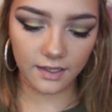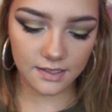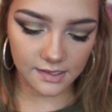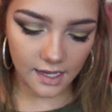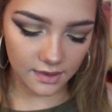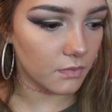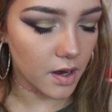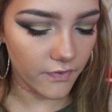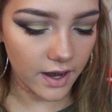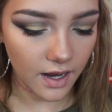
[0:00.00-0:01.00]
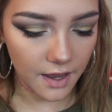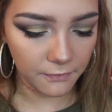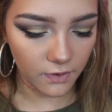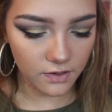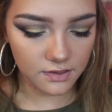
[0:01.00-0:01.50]
like to take my right eye
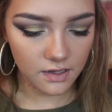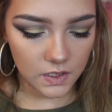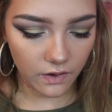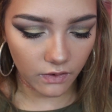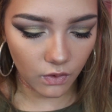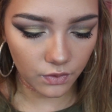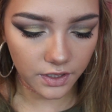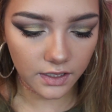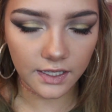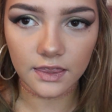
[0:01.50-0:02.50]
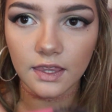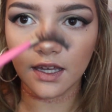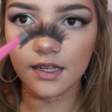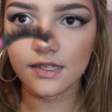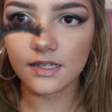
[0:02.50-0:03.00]
first. So I hold it like
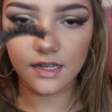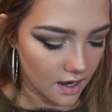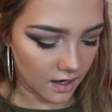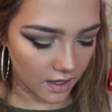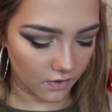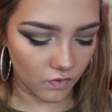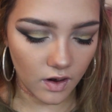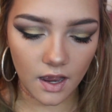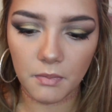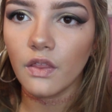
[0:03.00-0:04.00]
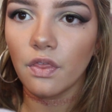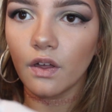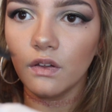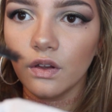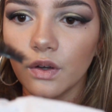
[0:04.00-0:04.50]
this and I grab
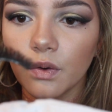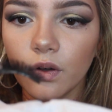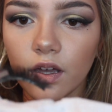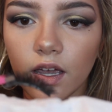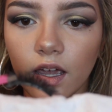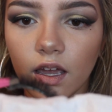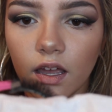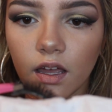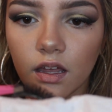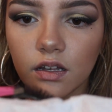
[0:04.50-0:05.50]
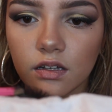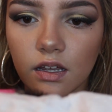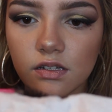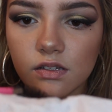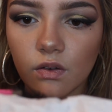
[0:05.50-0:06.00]
the glue and
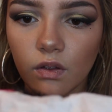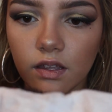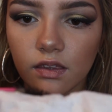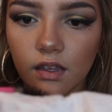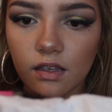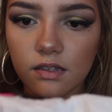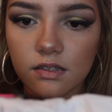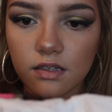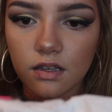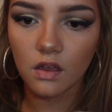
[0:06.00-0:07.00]
I just go like this.